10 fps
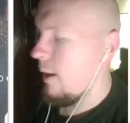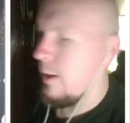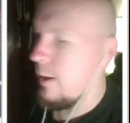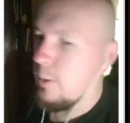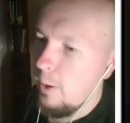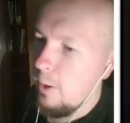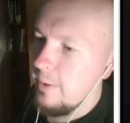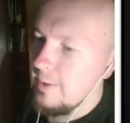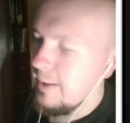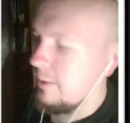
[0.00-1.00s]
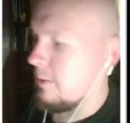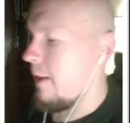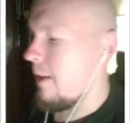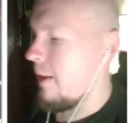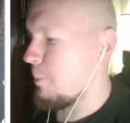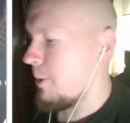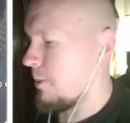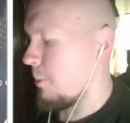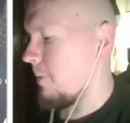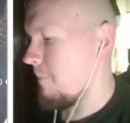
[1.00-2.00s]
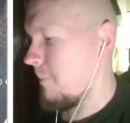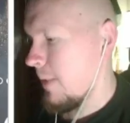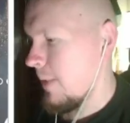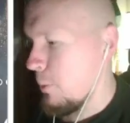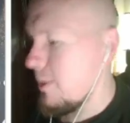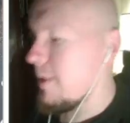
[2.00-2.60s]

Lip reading: all the technical aspects, but that's what they say.